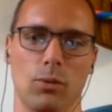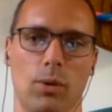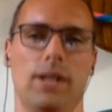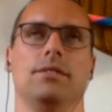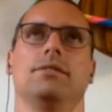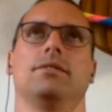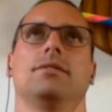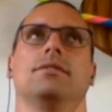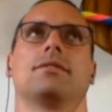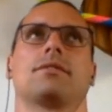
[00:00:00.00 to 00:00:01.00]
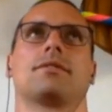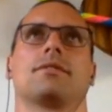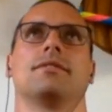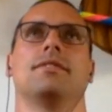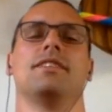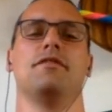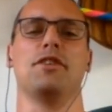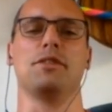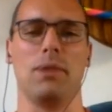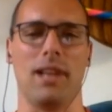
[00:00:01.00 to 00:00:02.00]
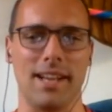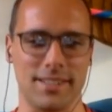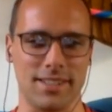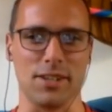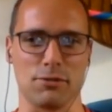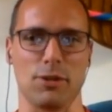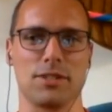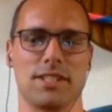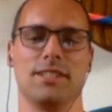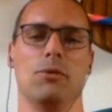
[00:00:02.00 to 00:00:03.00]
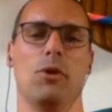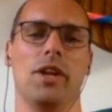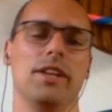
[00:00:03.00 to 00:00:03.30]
Well, that's the first planned dice roll, 6 in the morning.